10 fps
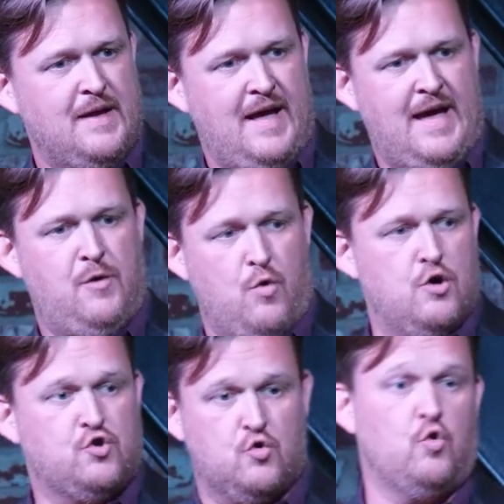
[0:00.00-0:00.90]
and
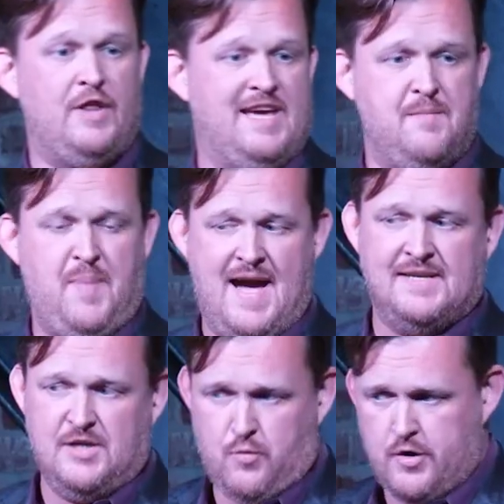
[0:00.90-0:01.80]
were truly
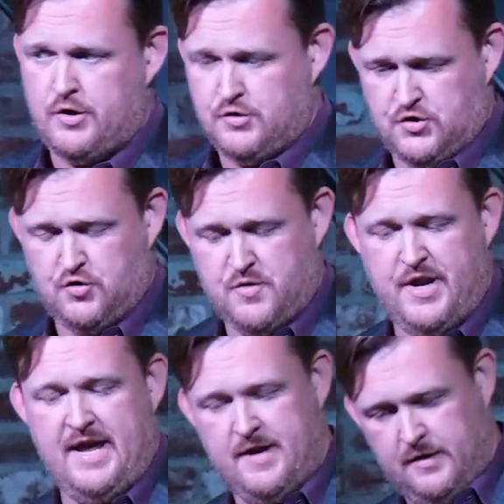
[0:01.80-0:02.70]
impacted where consumer
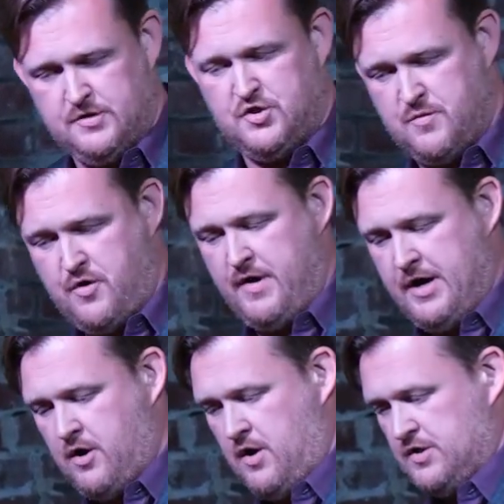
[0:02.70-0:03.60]
data and consumer
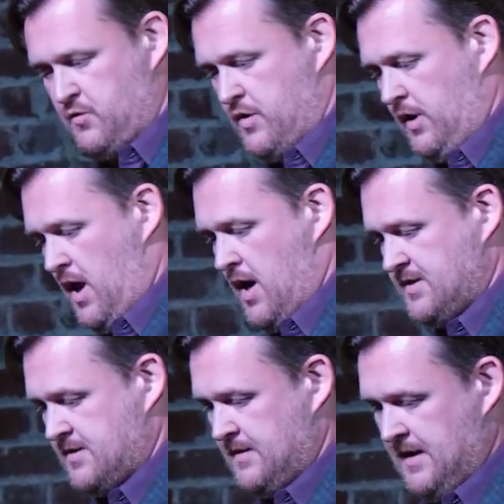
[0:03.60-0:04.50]
credit cards were
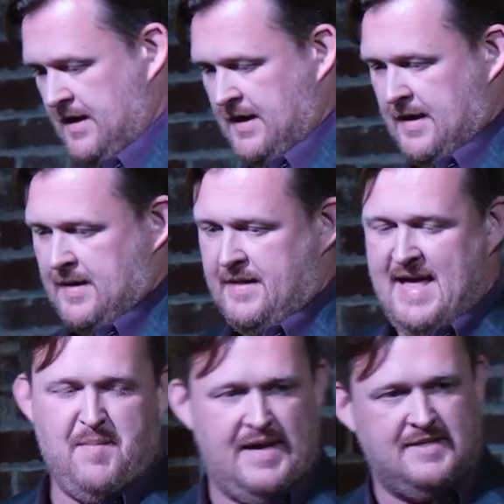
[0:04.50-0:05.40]
lost.
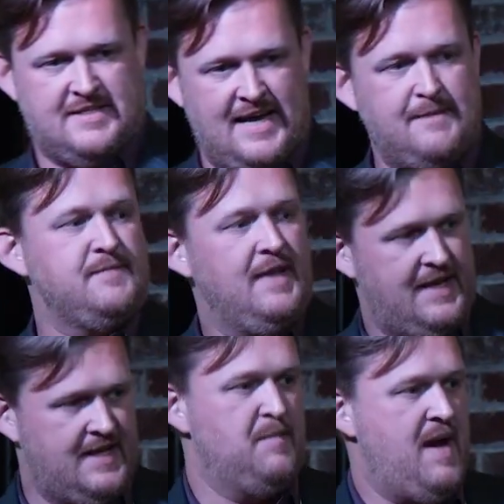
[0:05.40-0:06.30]
That being said,
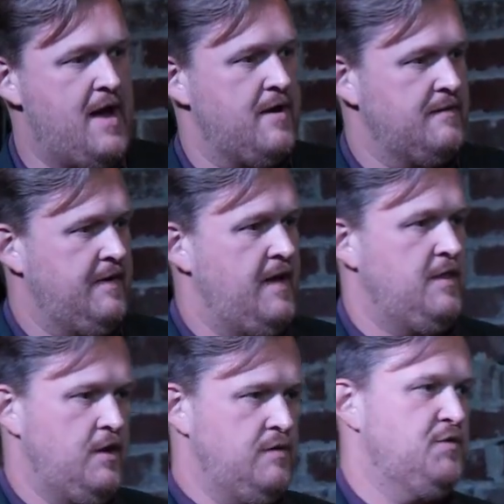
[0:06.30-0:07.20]
it didn't matter, right?
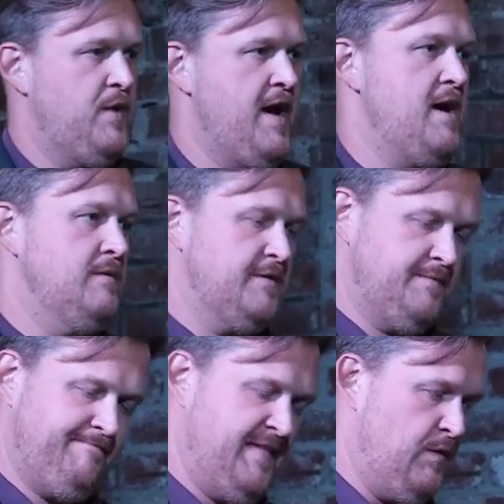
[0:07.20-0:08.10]
The news went out.
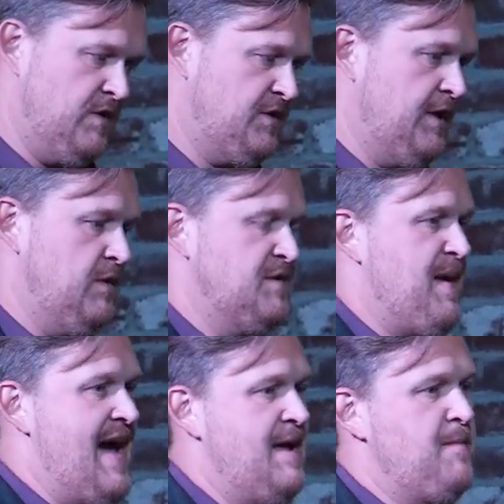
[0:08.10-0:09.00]
It was a
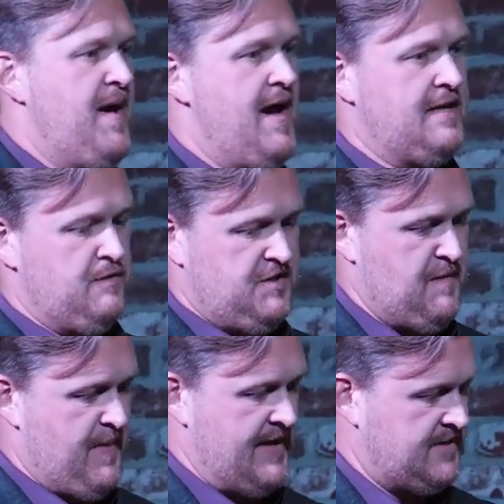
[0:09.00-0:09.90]
bad impact. It was an
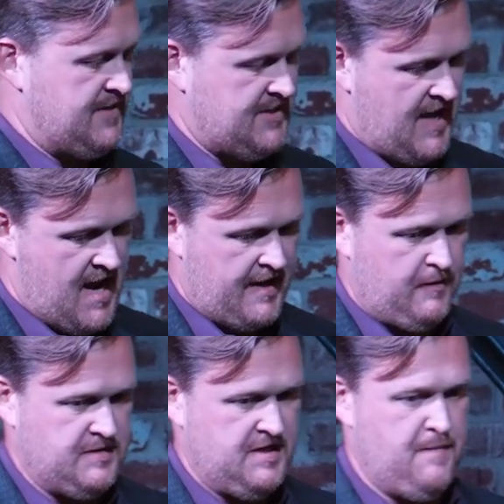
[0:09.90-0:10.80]
impact to the stock.
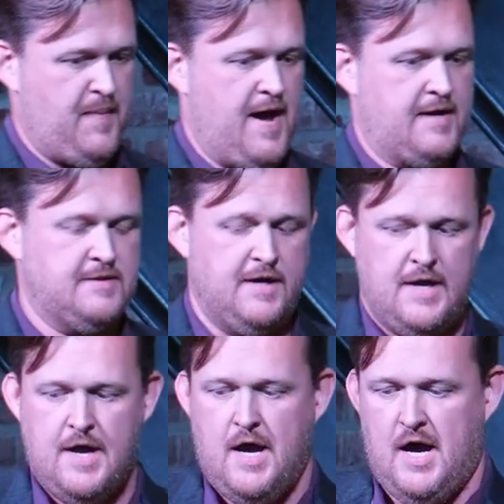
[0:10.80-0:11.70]
It was an impact
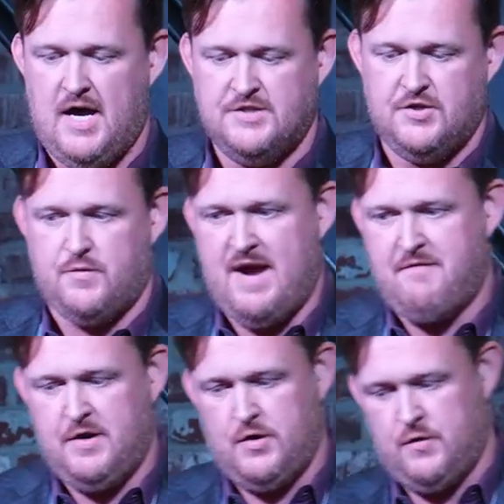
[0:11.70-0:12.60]
to
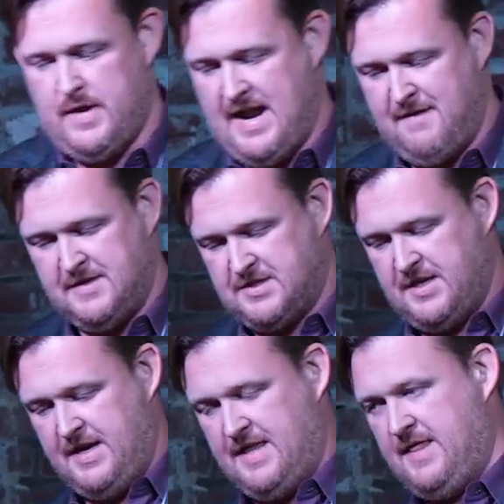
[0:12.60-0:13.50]
revenue. And
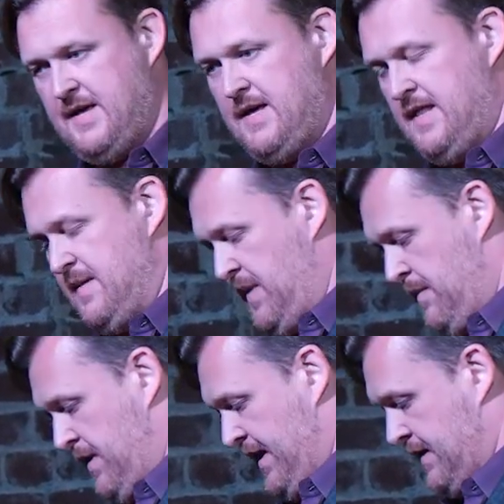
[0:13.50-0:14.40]
obviously in
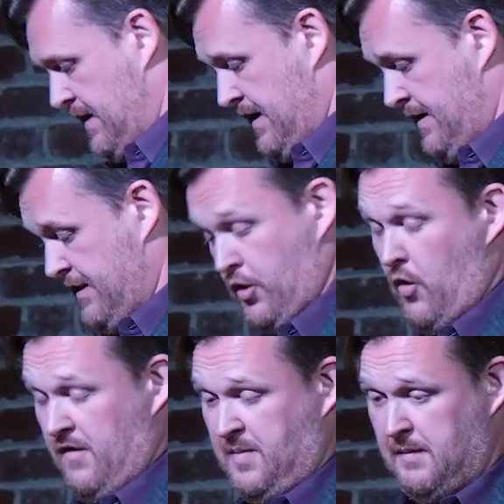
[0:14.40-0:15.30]
the court of